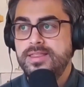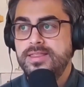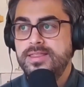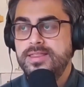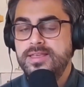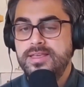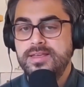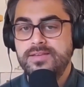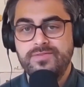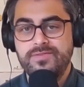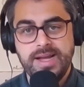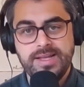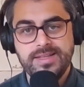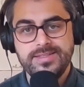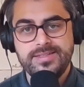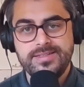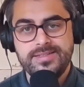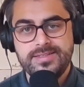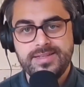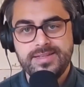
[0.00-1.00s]
the
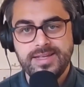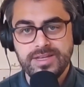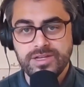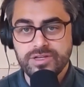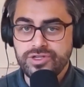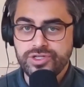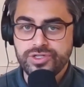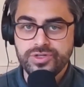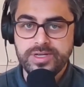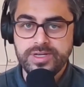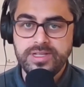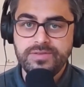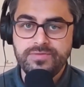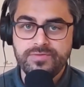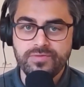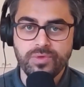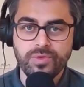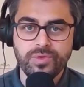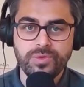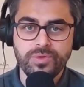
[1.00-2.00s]
advice industry,
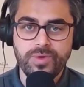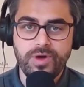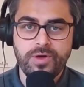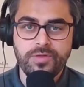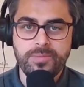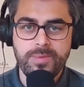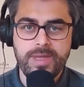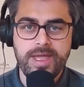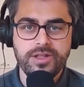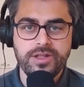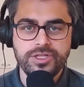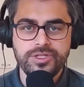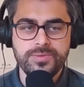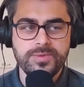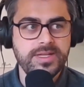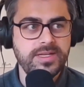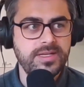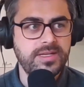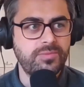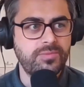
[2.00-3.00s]
for wealth
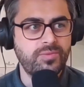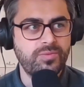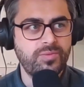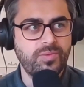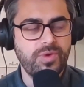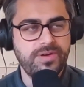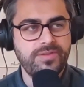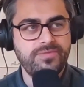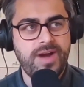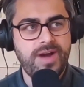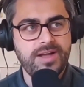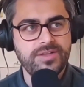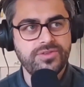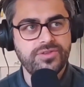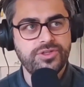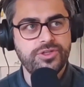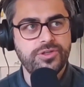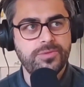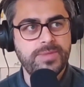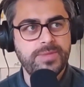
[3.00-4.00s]
management, and what
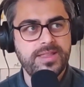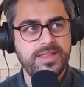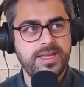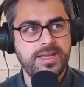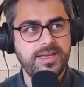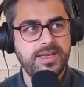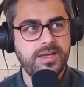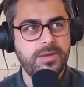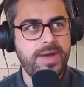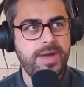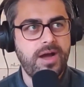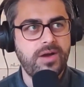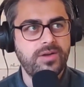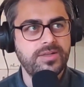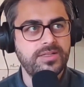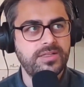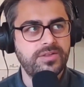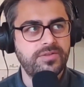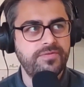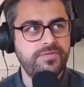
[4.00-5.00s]
advisors should be thinking
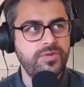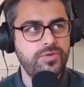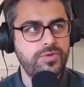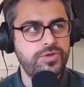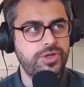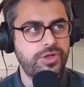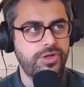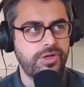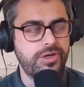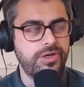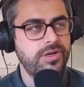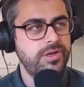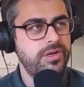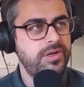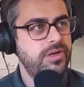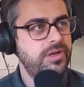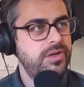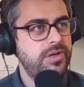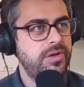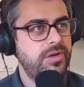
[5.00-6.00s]
about in the future.
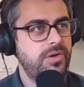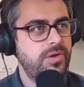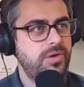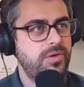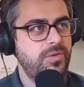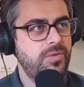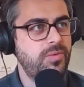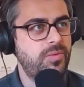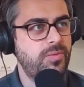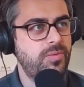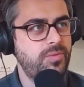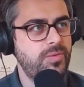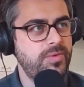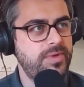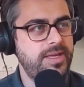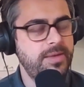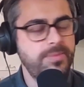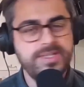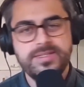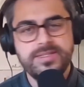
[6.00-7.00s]

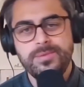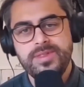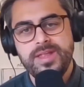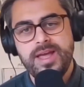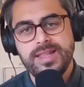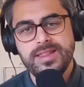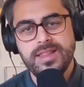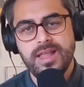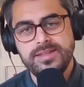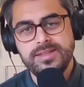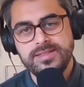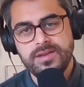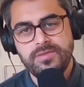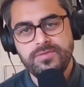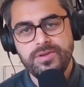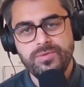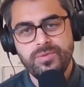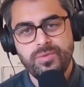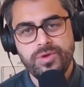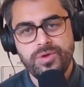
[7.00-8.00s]
Give me some of the headlines
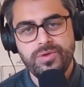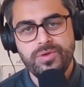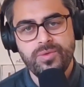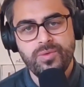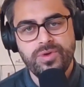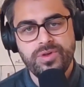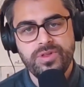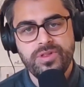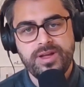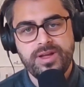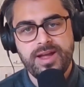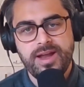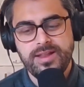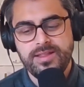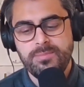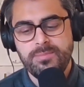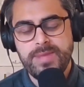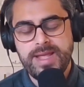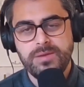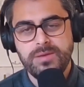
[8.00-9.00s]
of it. What are the kind
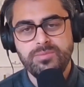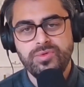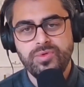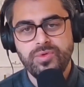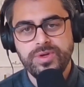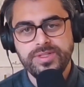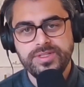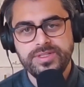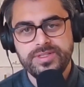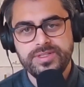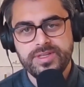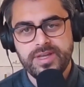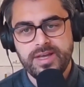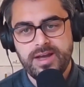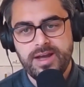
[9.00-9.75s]
of the main points